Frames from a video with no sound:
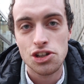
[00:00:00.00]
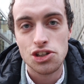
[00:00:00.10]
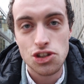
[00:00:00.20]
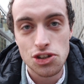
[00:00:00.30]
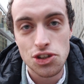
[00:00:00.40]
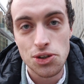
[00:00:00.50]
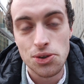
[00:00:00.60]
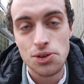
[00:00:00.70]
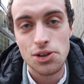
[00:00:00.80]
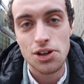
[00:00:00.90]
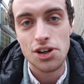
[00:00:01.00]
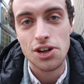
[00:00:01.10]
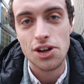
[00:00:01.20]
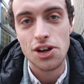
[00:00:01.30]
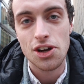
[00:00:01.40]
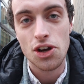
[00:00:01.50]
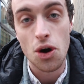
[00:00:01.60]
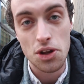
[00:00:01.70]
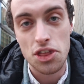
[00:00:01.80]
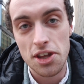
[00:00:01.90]
Should you
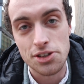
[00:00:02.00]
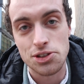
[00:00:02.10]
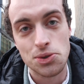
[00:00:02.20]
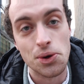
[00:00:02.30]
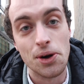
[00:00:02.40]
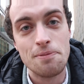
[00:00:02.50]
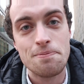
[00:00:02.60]
go to theater school?